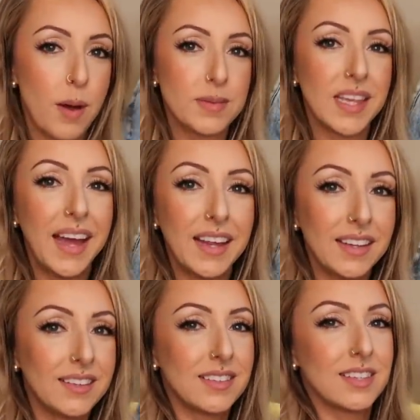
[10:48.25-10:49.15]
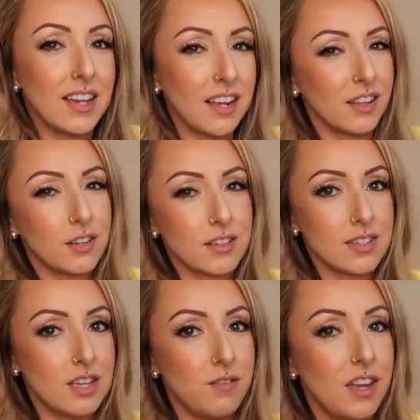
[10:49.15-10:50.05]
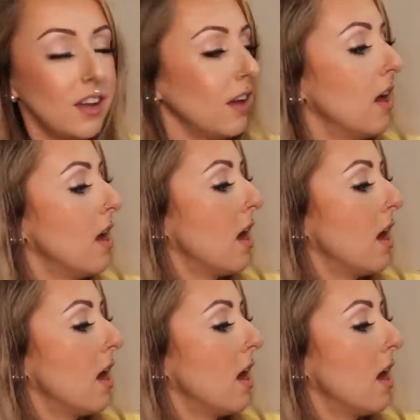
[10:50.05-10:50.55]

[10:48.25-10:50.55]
website it's like a little deceiving.